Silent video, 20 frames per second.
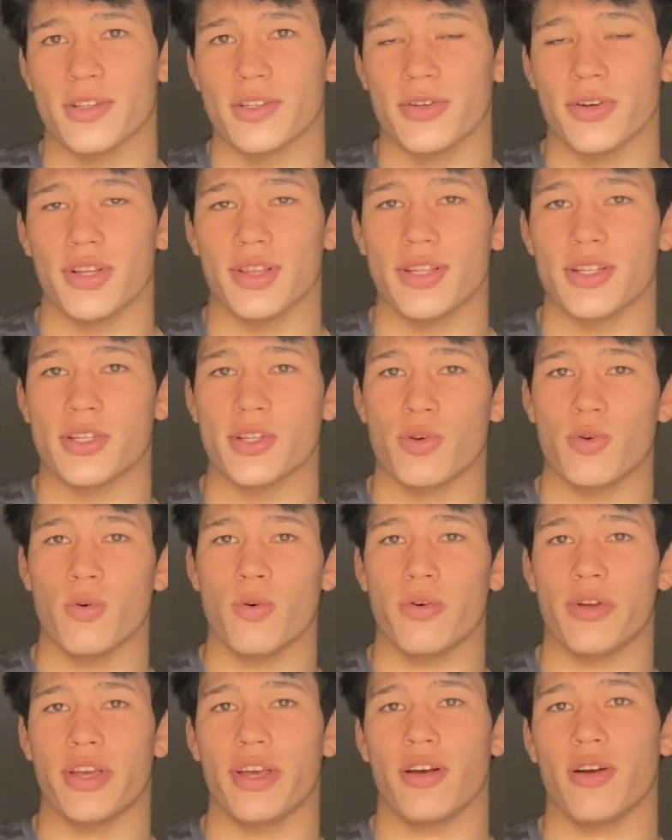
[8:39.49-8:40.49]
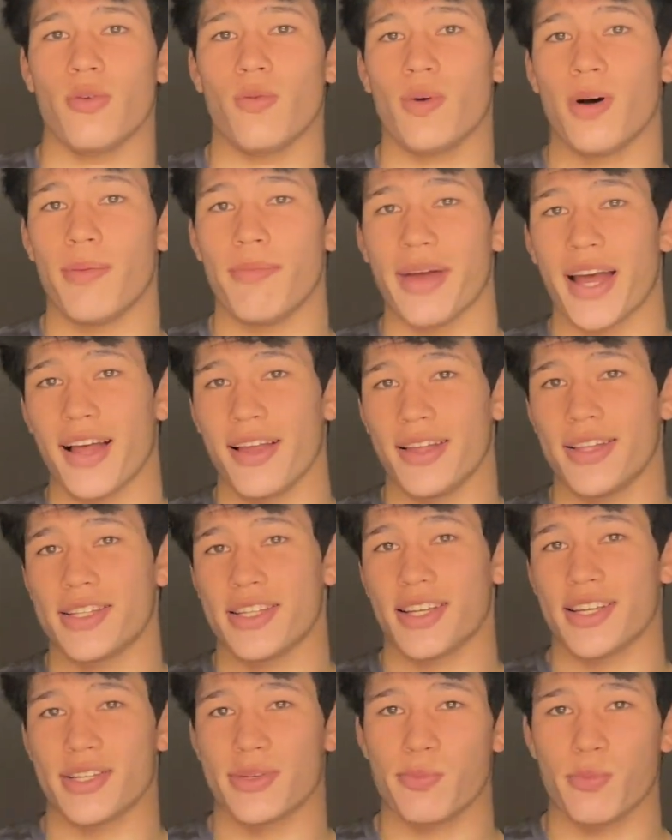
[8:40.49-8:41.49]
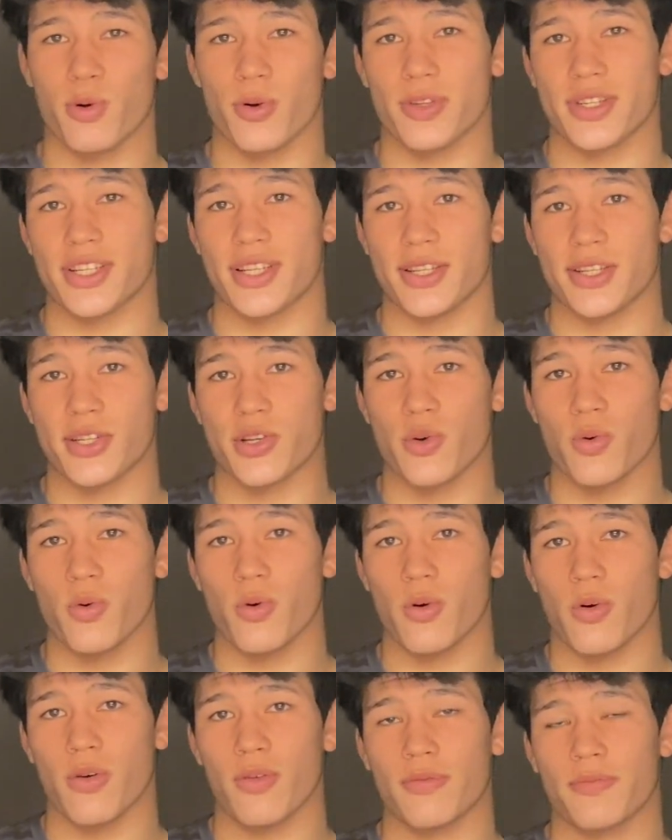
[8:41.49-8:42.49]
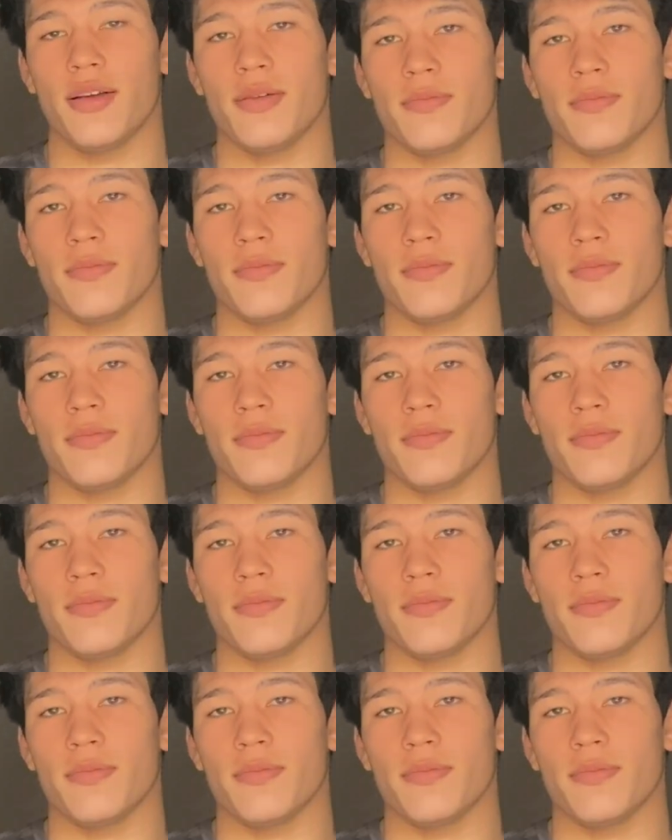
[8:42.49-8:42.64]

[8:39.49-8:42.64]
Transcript: during the school year while balancing sports and school.